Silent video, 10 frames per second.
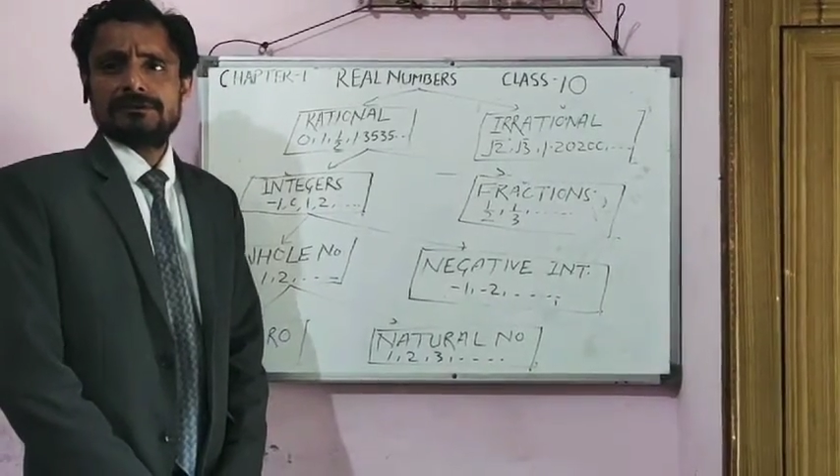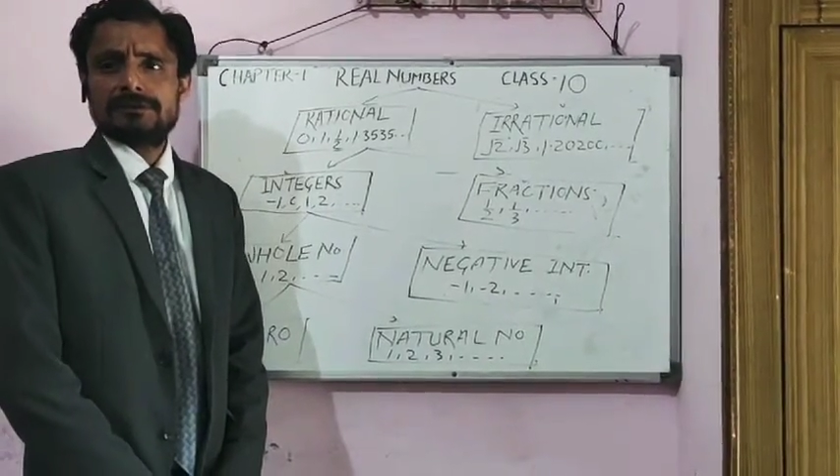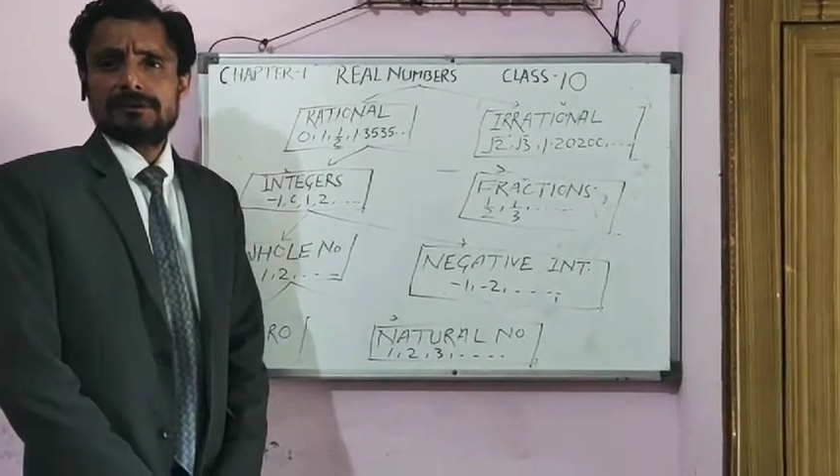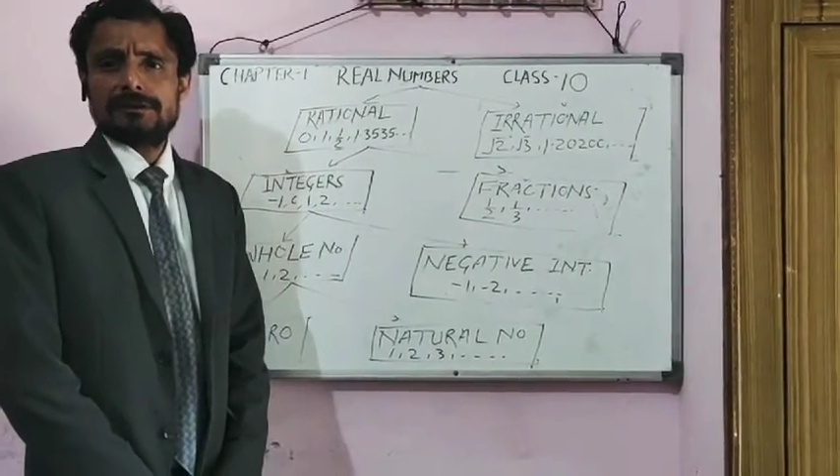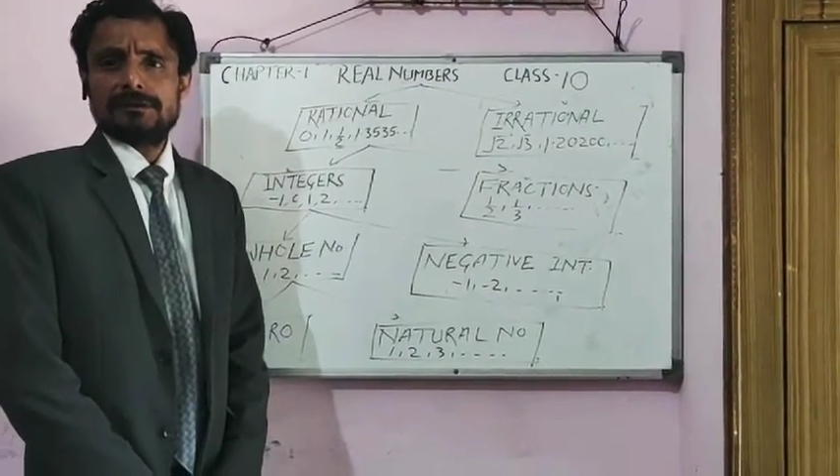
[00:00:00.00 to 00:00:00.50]

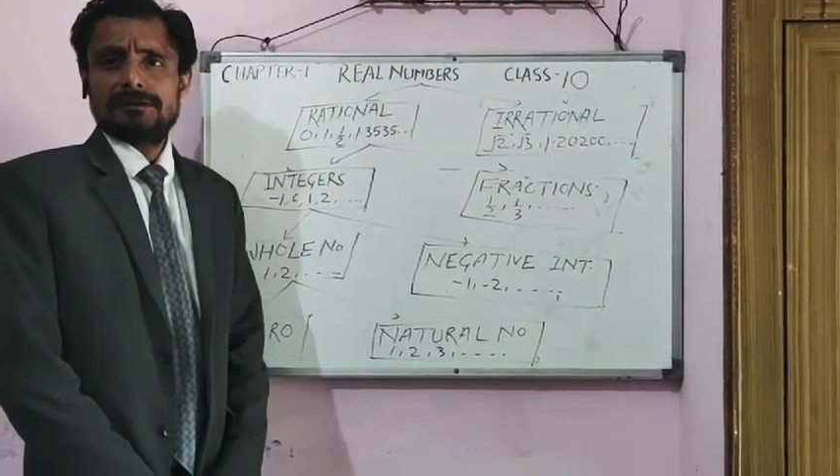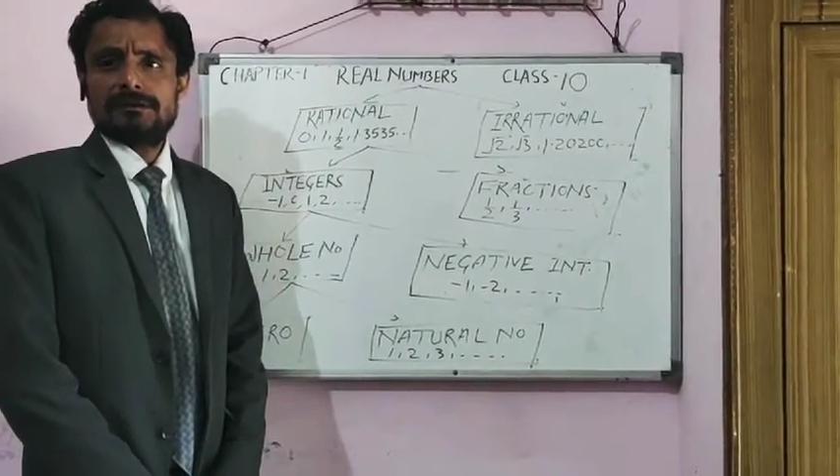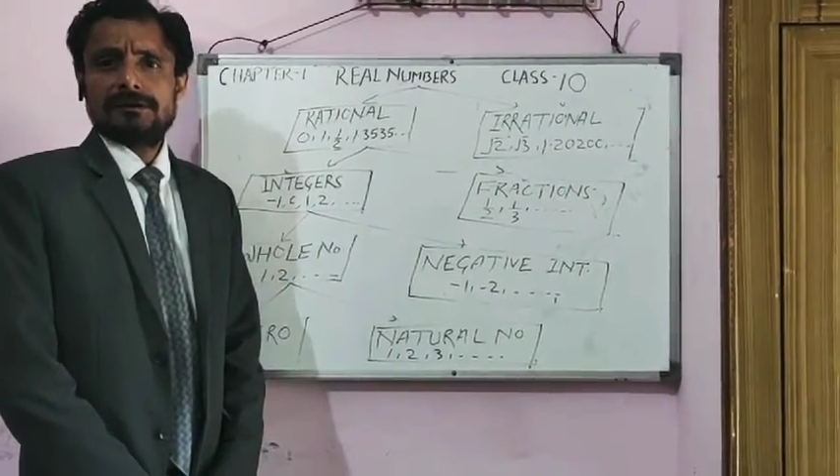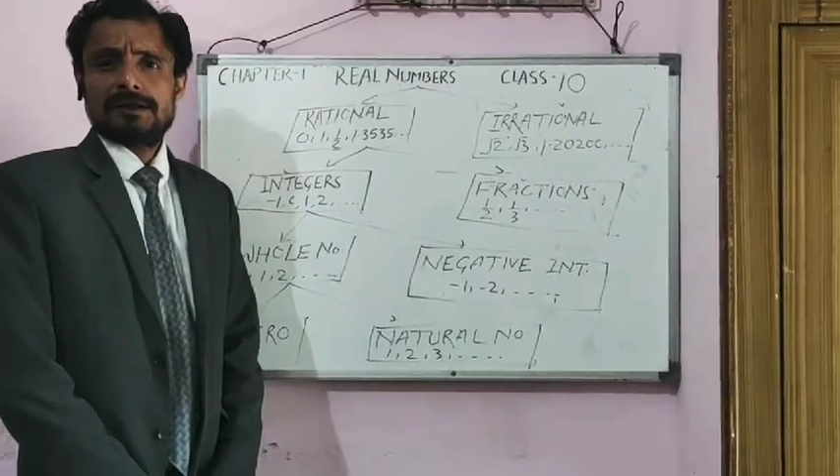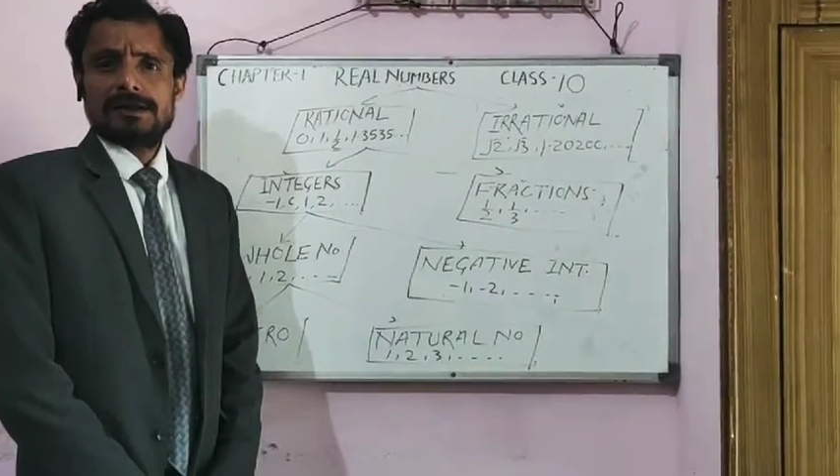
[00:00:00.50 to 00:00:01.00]
in
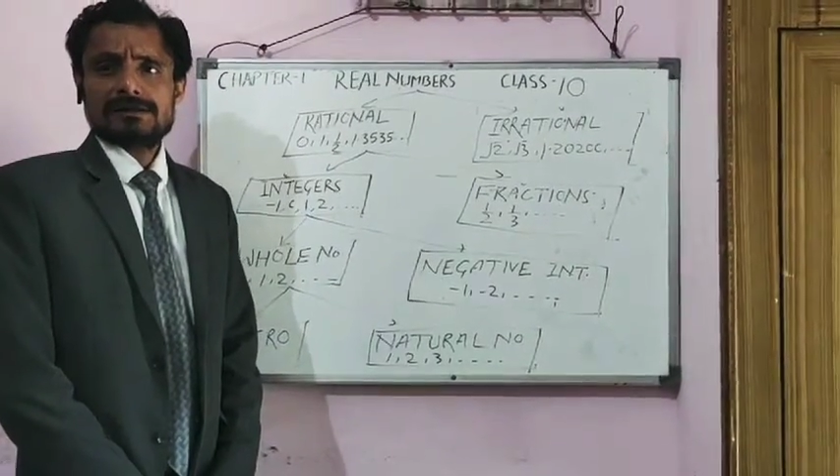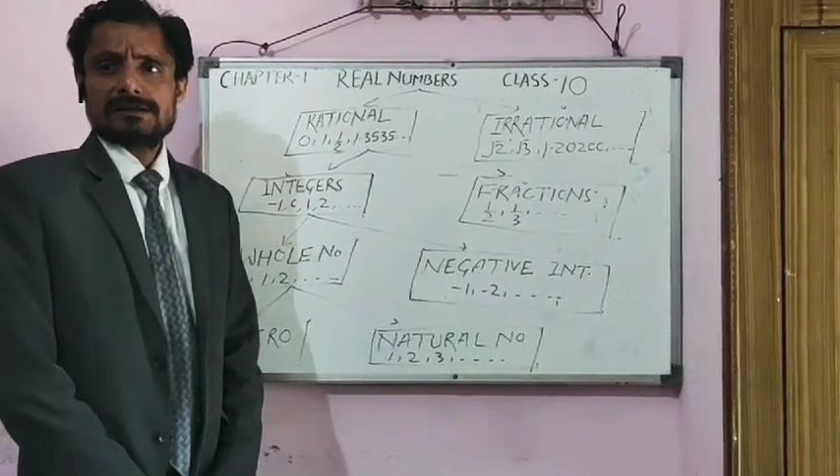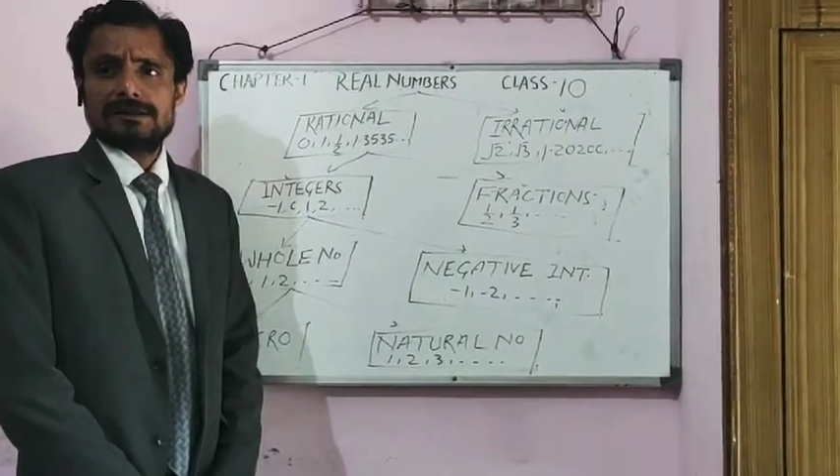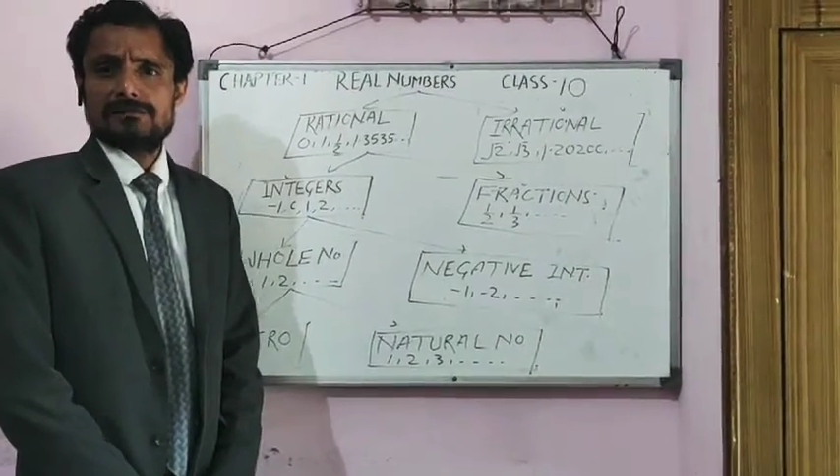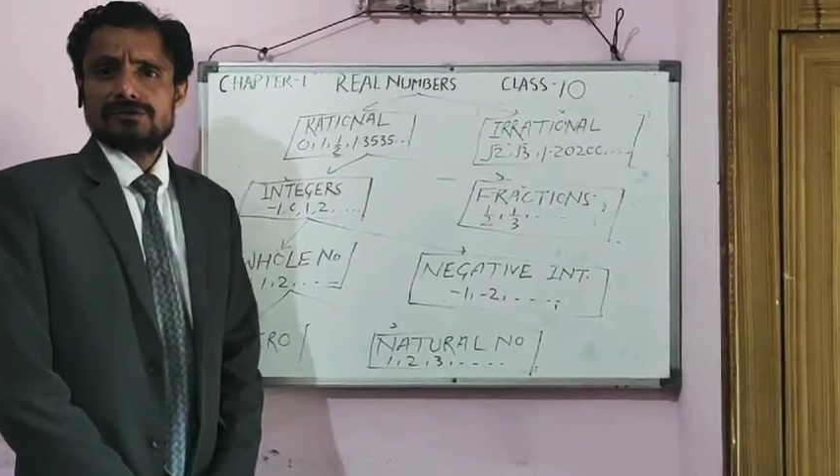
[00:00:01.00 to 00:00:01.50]

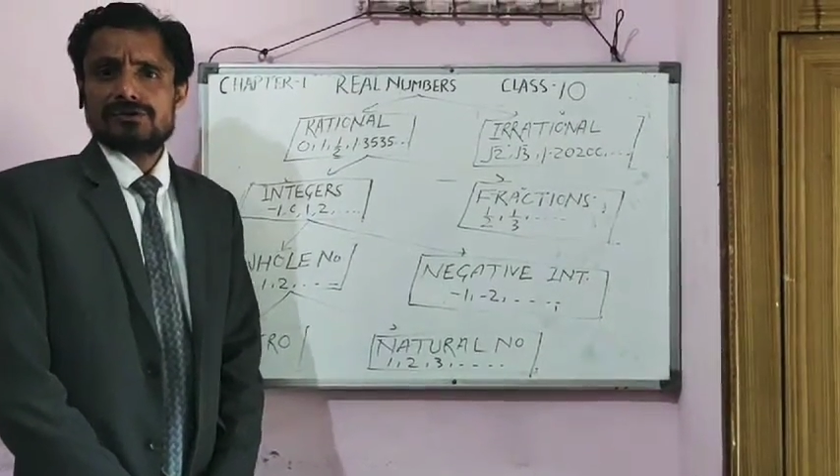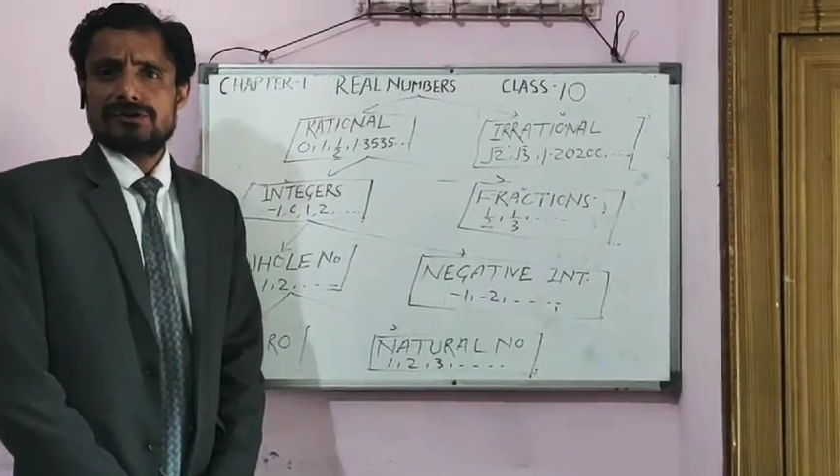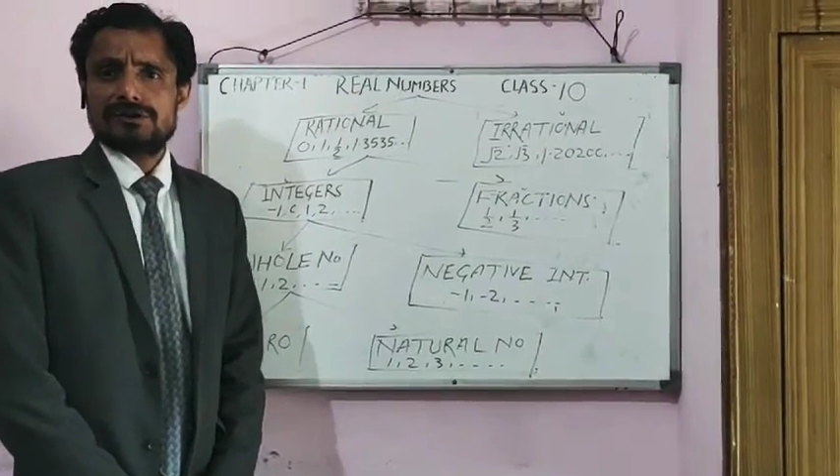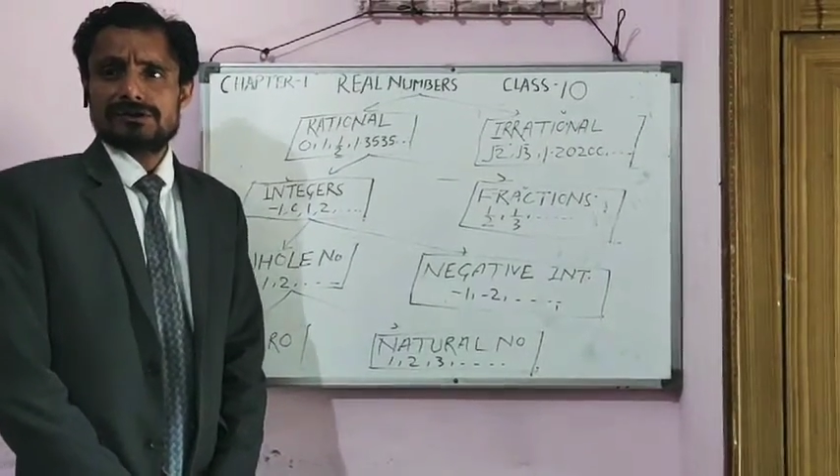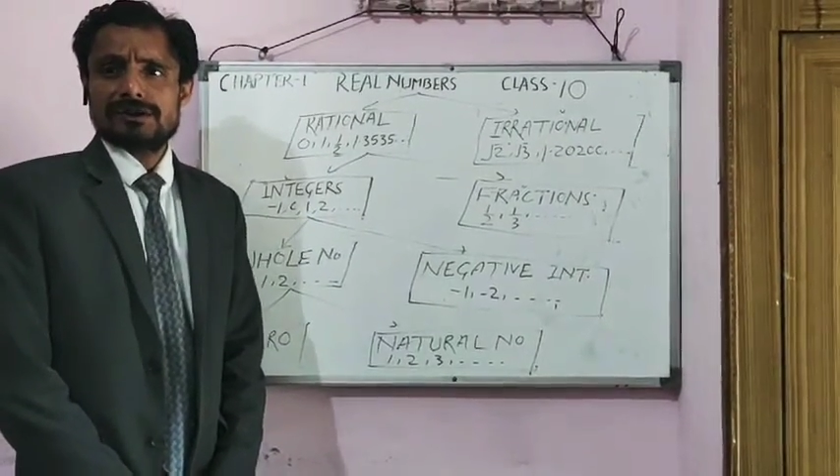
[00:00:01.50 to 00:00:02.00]
SKM
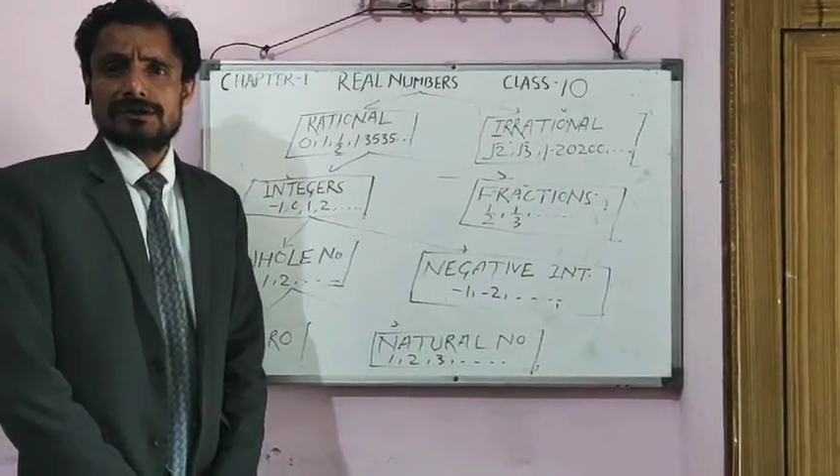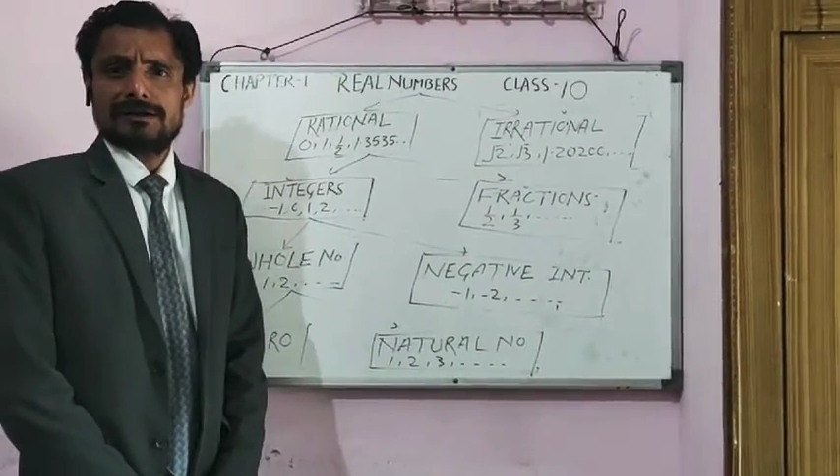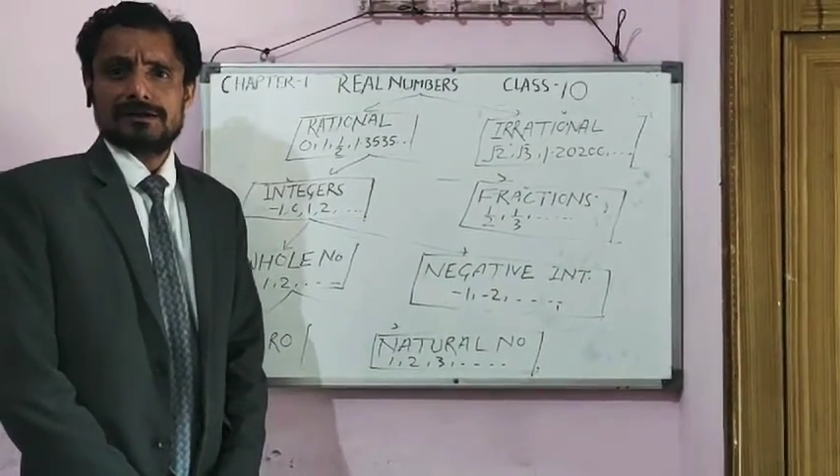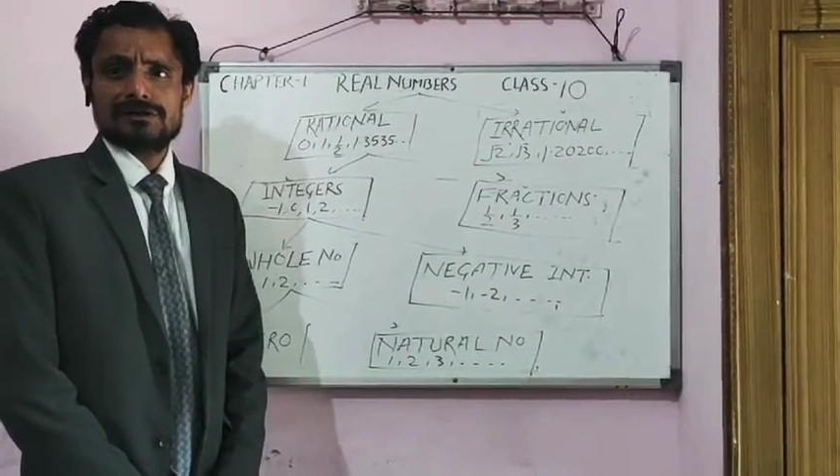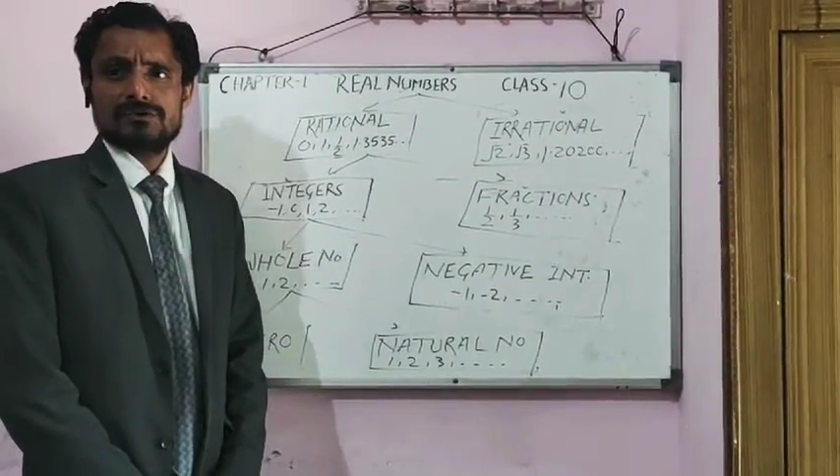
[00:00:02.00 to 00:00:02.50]
Senior
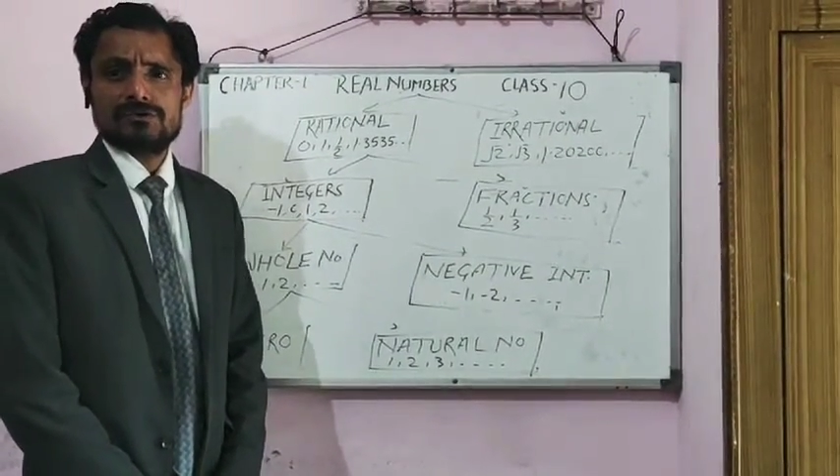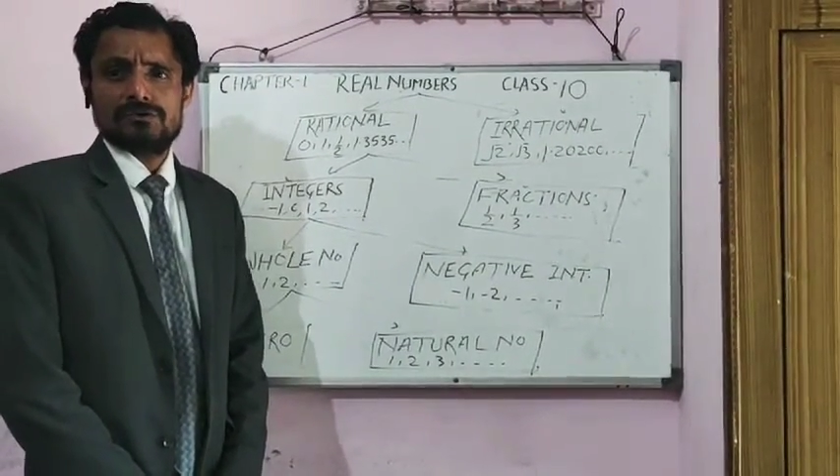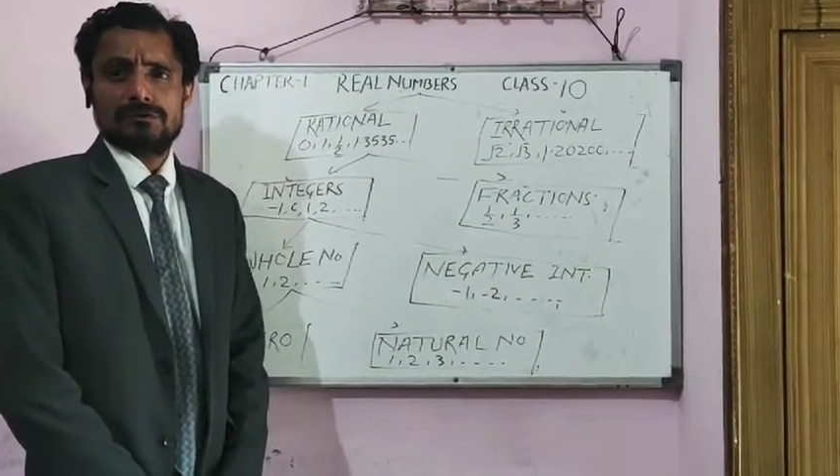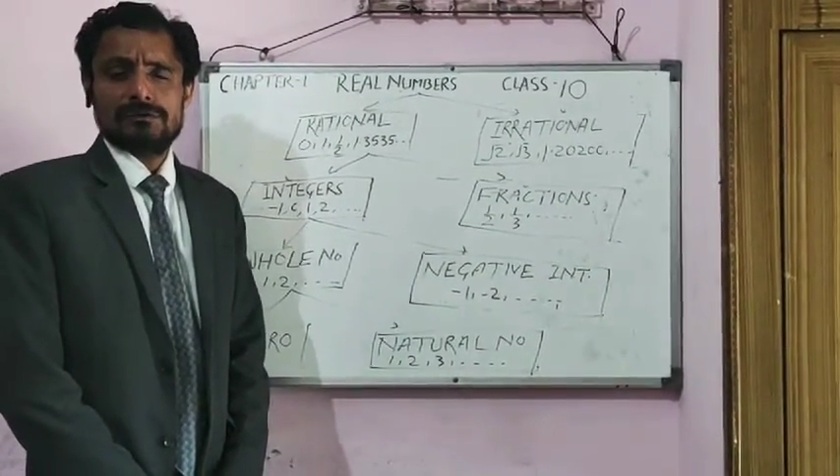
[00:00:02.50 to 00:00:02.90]
Secondary School.